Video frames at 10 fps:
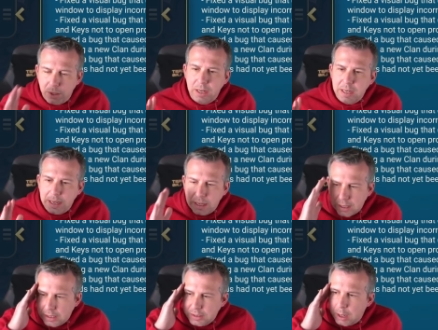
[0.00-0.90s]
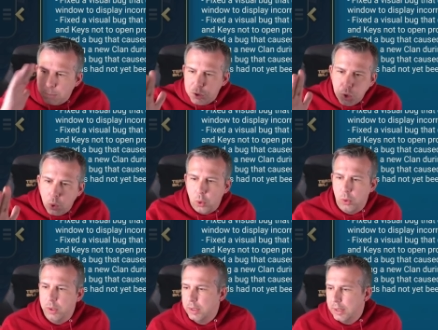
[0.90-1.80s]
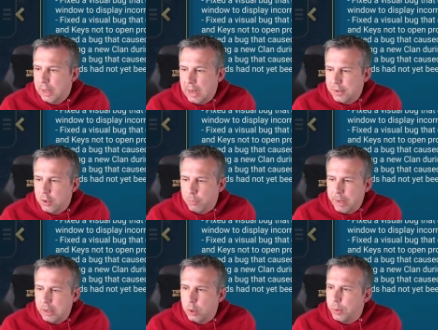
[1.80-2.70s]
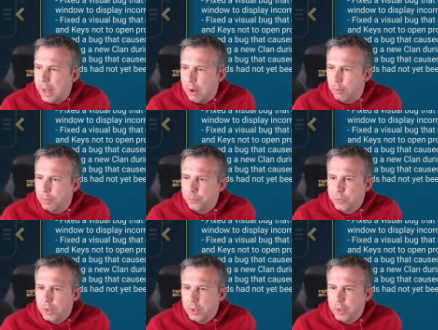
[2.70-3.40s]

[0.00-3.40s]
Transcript: So, like, so I'm sure it's not been called out.